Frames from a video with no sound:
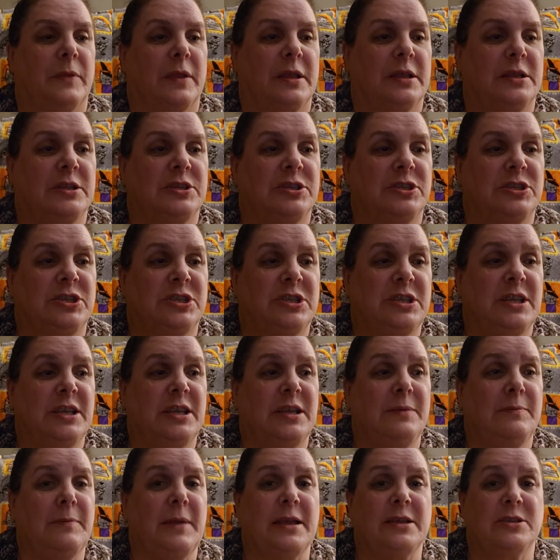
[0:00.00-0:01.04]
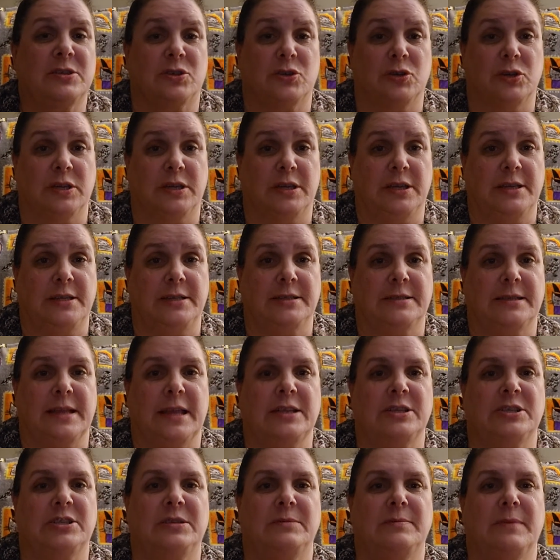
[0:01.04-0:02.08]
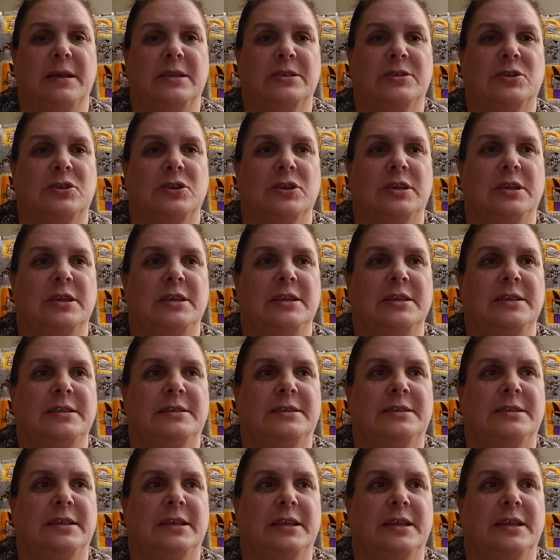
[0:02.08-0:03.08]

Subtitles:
she makes cookies, and she makes cookies